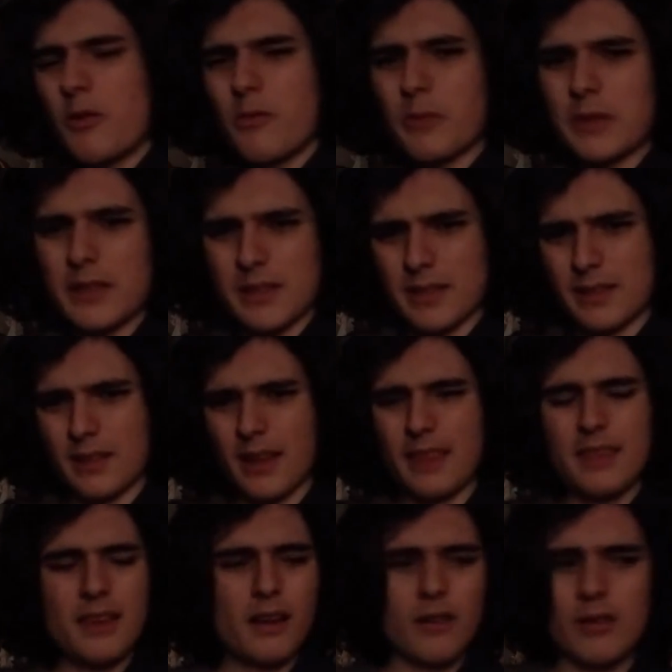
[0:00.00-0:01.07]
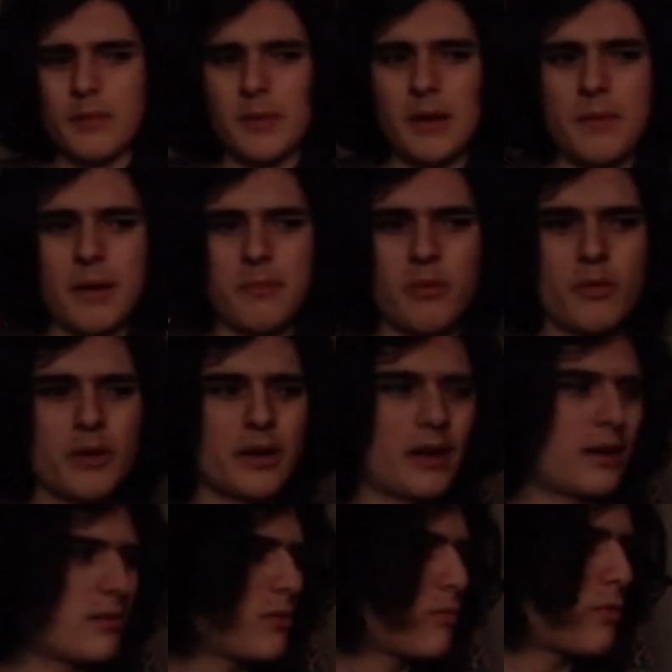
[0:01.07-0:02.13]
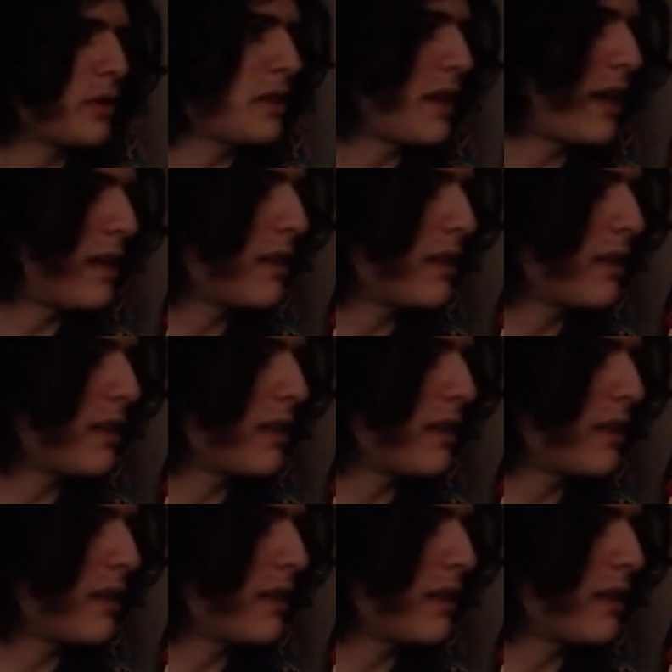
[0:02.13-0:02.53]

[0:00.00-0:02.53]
with this. I think I already made my point. I don't know what the hell